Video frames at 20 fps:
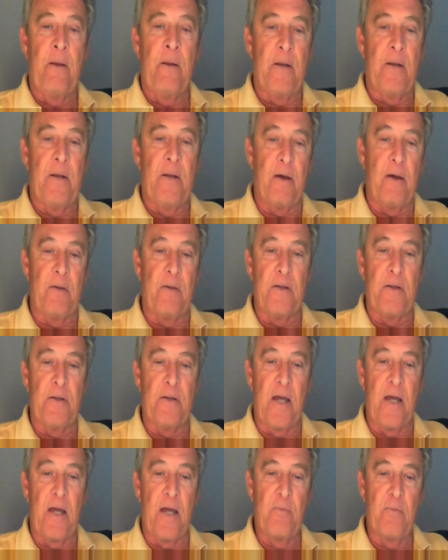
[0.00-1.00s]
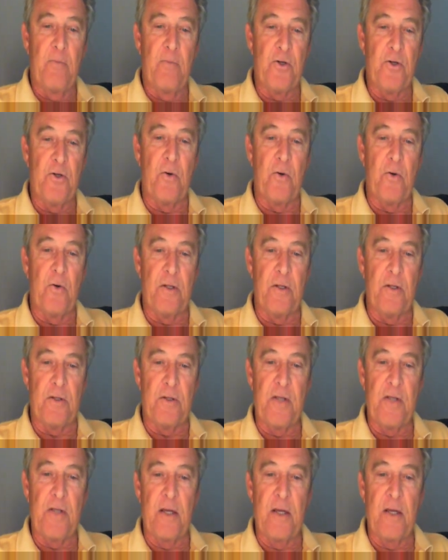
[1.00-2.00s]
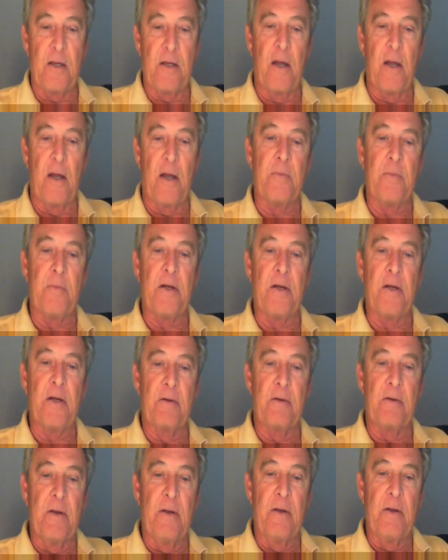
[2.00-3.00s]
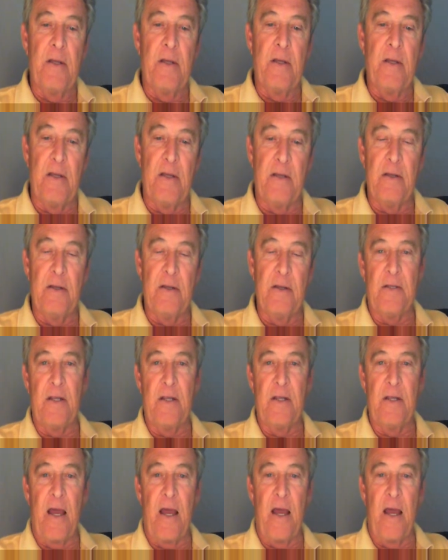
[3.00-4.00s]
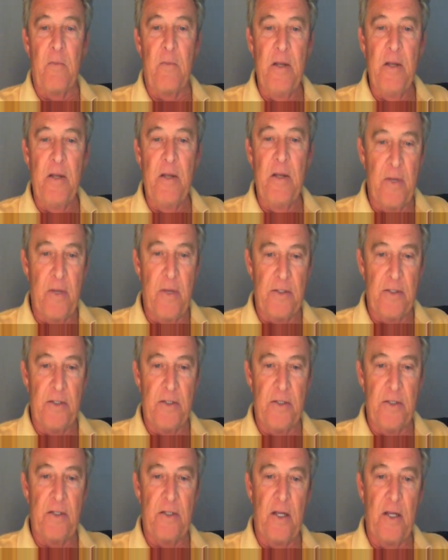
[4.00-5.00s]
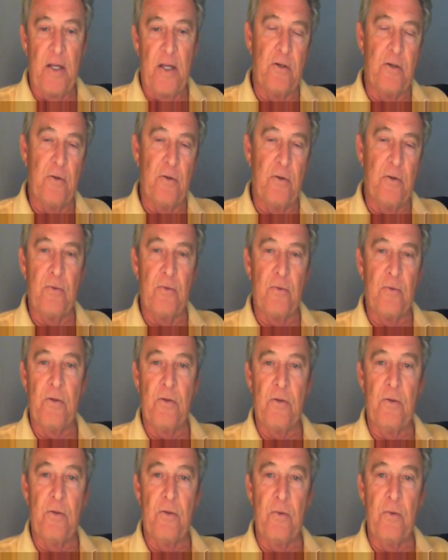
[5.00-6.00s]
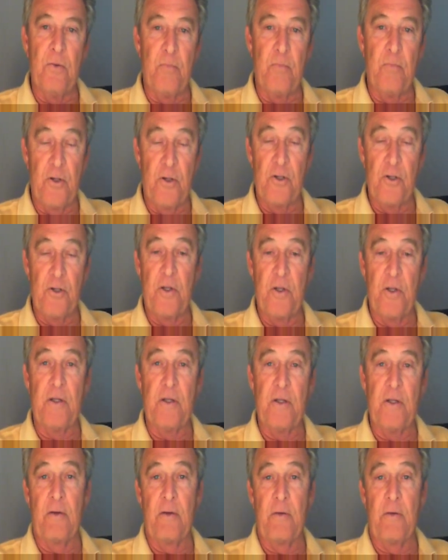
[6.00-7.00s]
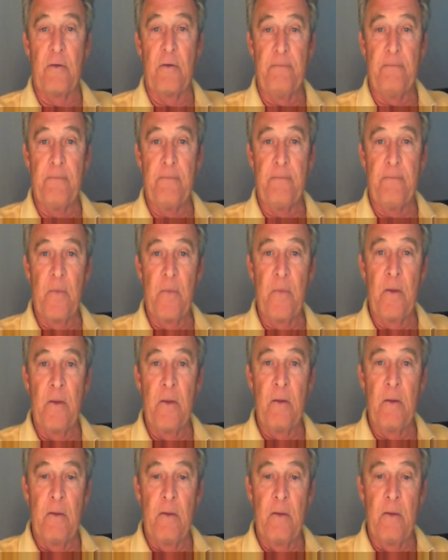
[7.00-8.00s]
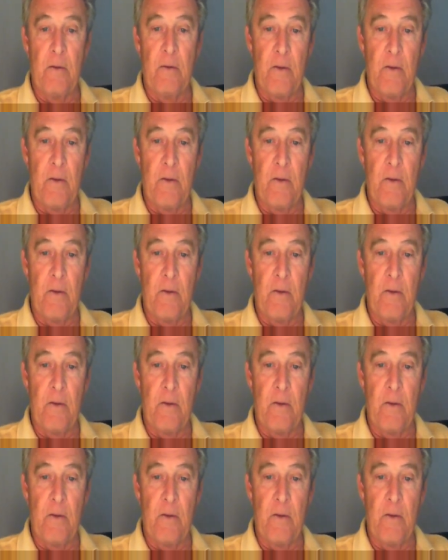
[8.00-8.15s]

Now, the time per joint in the second column there is how many minutes it takes you to put a joint together. All